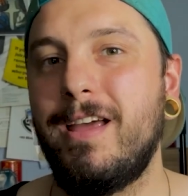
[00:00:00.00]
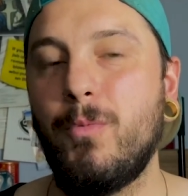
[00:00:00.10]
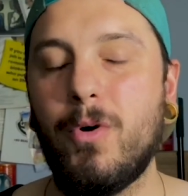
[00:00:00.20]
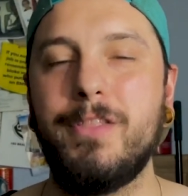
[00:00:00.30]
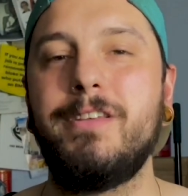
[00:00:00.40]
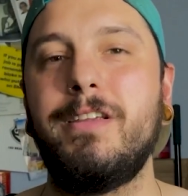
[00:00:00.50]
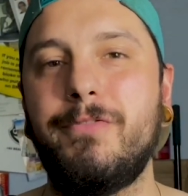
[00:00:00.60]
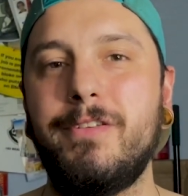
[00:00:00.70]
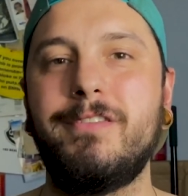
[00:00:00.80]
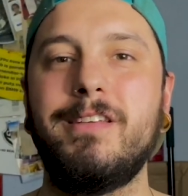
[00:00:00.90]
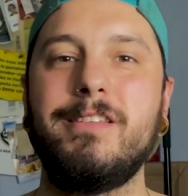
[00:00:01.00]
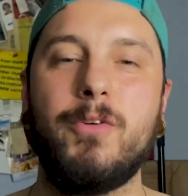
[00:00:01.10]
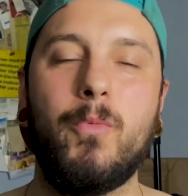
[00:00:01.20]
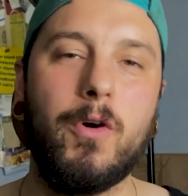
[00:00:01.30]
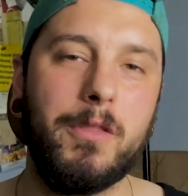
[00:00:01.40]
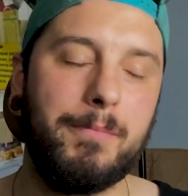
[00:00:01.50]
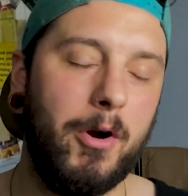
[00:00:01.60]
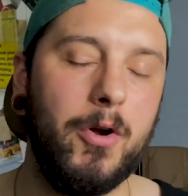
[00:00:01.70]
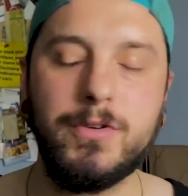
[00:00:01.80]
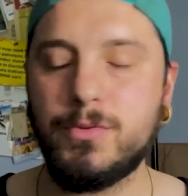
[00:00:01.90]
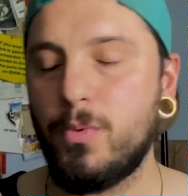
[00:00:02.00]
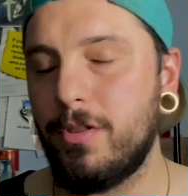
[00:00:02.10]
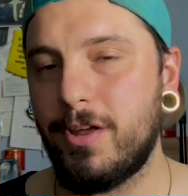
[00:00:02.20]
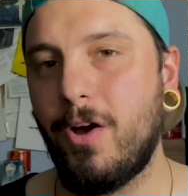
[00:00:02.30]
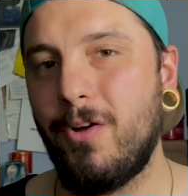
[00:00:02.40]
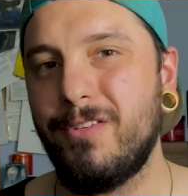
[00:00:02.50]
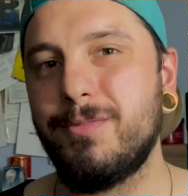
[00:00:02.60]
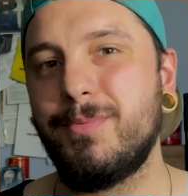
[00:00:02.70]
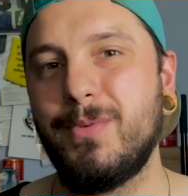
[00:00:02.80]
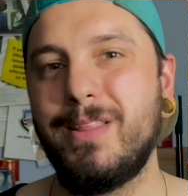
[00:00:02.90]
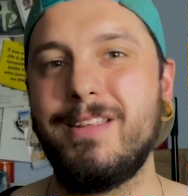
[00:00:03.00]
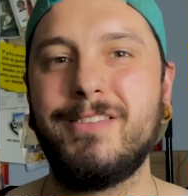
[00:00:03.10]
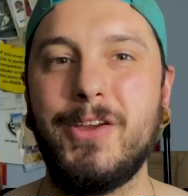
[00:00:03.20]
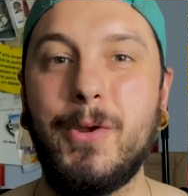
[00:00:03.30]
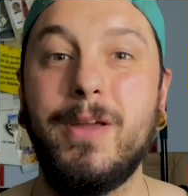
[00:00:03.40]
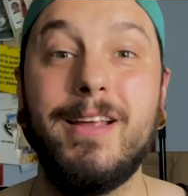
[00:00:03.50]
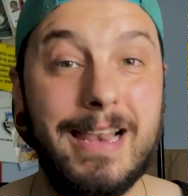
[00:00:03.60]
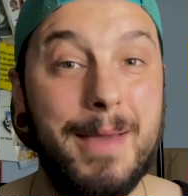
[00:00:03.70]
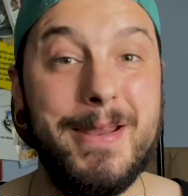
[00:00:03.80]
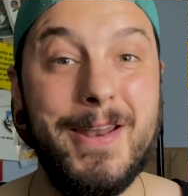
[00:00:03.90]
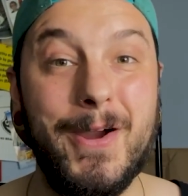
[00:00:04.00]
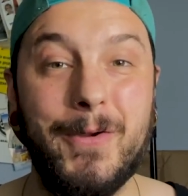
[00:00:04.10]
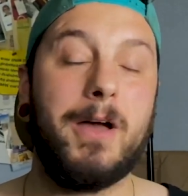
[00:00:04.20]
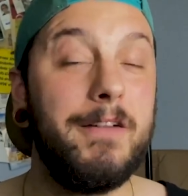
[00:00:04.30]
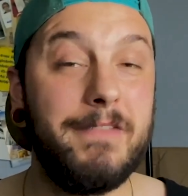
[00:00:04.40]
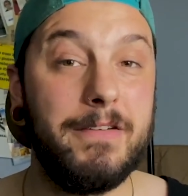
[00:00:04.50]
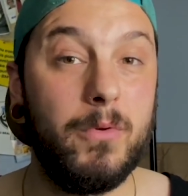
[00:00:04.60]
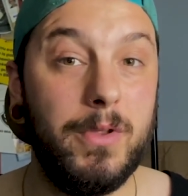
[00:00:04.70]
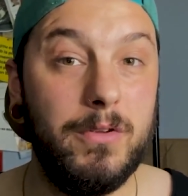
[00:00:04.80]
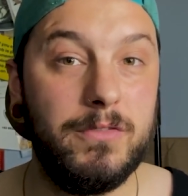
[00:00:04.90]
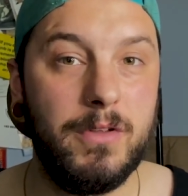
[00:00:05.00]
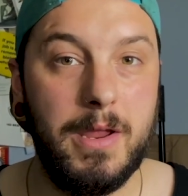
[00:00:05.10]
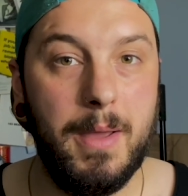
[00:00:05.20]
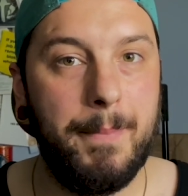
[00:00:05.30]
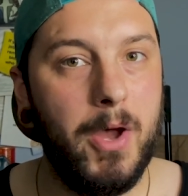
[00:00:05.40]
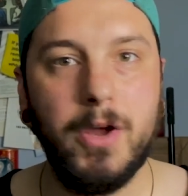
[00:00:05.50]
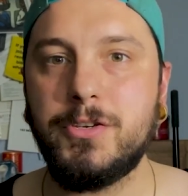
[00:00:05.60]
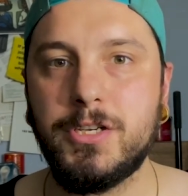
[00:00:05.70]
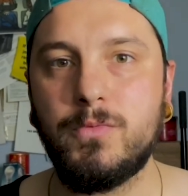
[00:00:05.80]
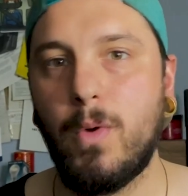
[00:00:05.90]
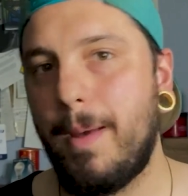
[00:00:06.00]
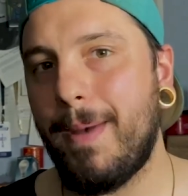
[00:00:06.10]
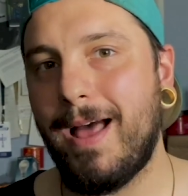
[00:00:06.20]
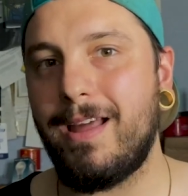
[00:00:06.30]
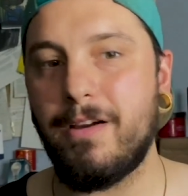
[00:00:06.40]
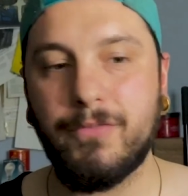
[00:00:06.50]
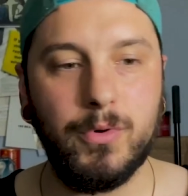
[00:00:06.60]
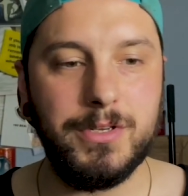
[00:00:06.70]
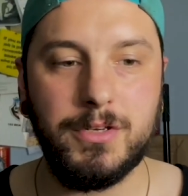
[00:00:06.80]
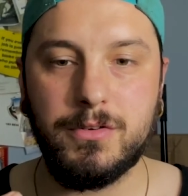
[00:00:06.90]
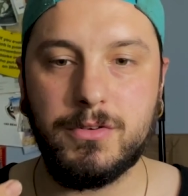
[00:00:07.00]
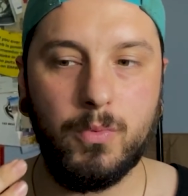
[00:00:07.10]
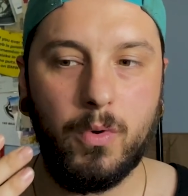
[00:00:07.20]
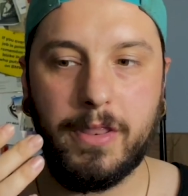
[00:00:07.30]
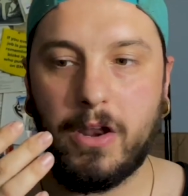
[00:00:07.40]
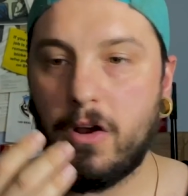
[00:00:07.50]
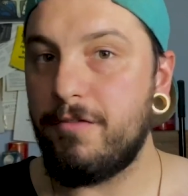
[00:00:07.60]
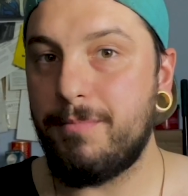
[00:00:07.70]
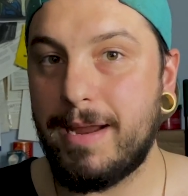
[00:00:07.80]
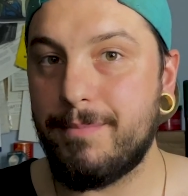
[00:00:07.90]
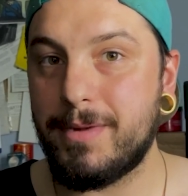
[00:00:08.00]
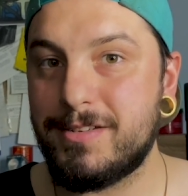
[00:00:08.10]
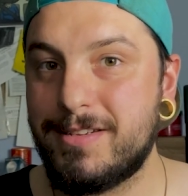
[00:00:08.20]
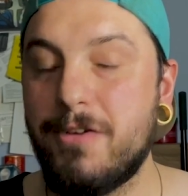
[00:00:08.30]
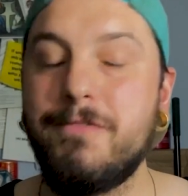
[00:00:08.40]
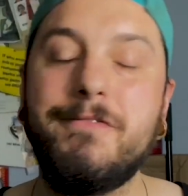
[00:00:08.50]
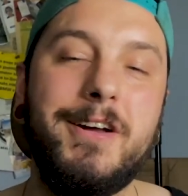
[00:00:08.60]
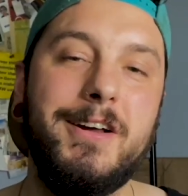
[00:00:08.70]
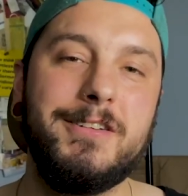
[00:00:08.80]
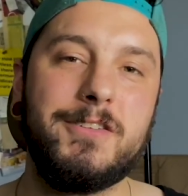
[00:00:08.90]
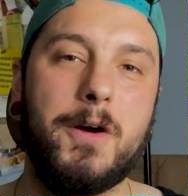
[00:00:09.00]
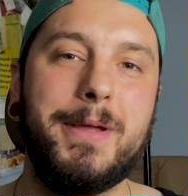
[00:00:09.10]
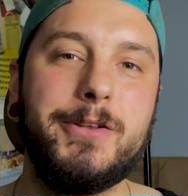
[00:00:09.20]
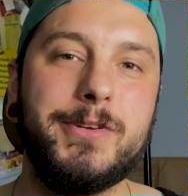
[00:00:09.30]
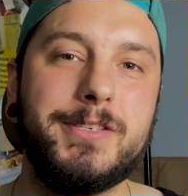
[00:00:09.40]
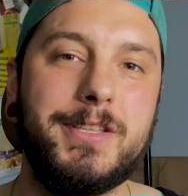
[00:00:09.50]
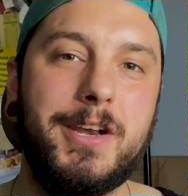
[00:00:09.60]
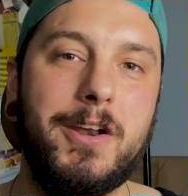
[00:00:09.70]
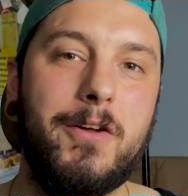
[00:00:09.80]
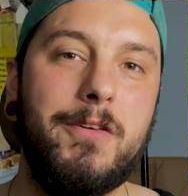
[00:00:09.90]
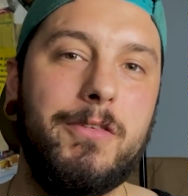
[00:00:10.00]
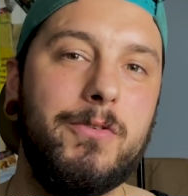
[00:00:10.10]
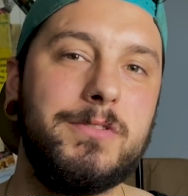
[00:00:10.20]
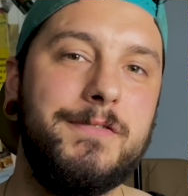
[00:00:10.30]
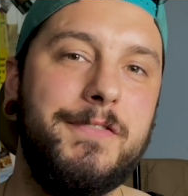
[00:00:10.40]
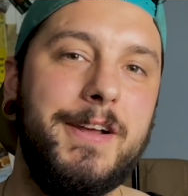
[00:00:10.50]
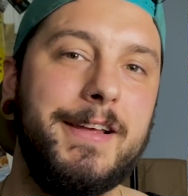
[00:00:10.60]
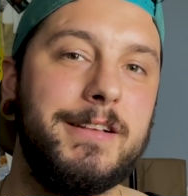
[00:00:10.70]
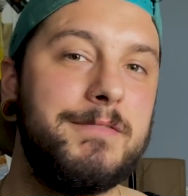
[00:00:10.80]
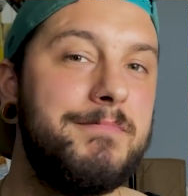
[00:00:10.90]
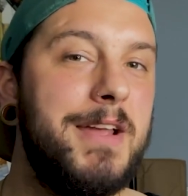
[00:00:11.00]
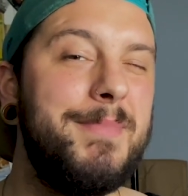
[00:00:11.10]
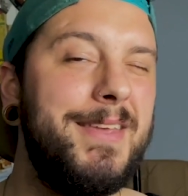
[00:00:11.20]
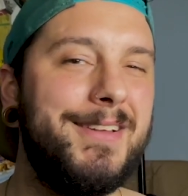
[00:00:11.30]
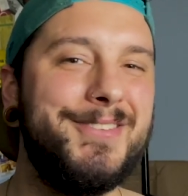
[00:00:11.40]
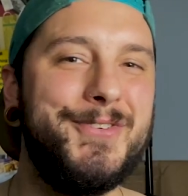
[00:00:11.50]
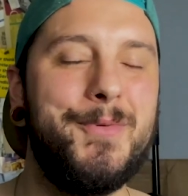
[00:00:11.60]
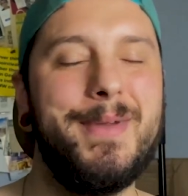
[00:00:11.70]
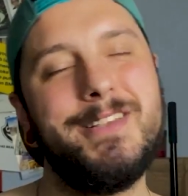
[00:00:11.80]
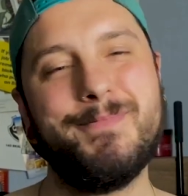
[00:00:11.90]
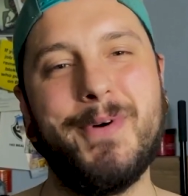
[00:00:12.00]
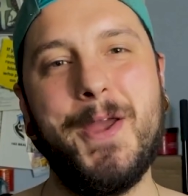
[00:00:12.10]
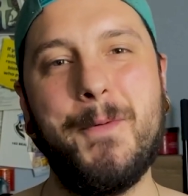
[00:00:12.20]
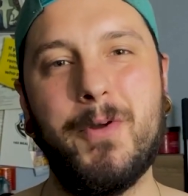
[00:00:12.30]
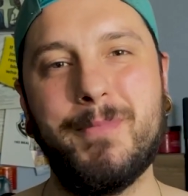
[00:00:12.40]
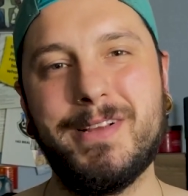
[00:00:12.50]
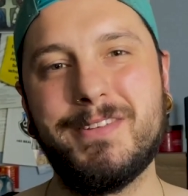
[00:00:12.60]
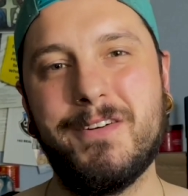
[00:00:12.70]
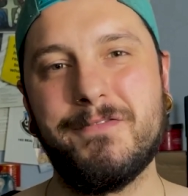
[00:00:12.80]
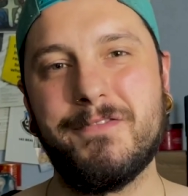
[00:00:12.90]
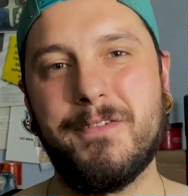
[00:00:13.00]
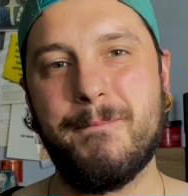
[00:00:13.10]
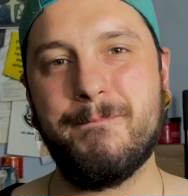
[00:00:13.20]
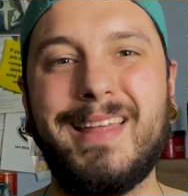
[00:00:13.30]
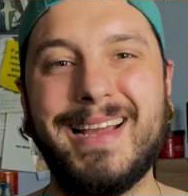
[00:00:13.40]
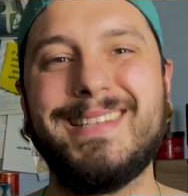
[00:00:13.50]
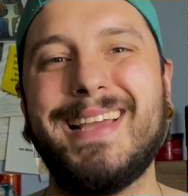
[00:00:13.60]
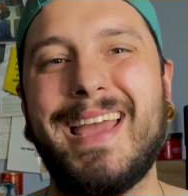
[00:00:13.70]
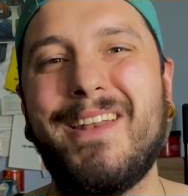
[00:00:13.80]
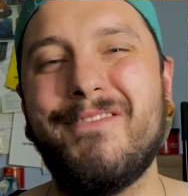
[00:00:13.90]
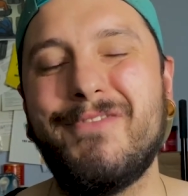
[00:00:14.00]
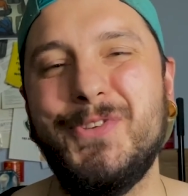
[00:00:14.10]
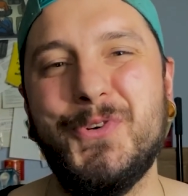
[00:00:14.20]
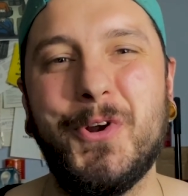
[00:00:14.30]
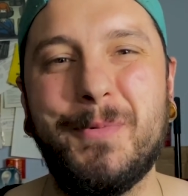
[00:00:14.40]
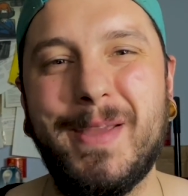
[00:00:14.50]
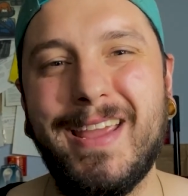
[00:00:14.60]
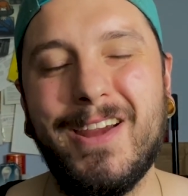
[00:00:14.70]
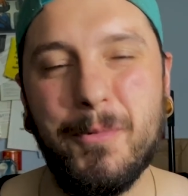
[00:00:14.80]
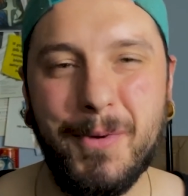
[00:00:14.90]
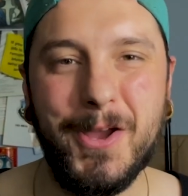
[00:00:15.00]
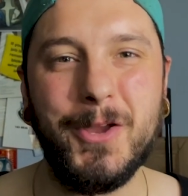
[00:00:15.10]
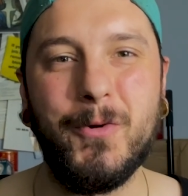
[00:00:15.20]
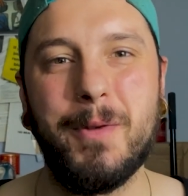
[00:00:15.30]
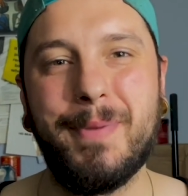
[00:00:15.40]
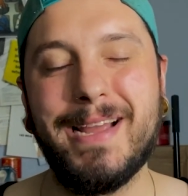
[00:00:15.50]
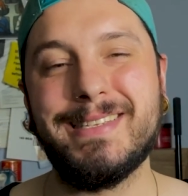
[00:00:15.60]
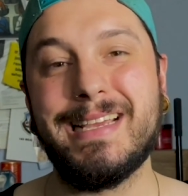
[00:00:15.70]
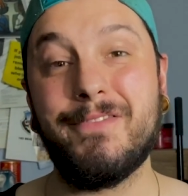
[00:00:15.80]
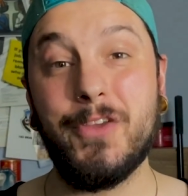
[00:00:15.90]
What are the differences? What are the pros? What are the cons between the two? Let me know. I've never used a purchased wet palette. I've always used the one that I've made myself. So I'll be interested to know your thoughts and feelings, and maybe you can talk me into buying one myself. Thanks again for joining me here at Burnt Aquila Painting.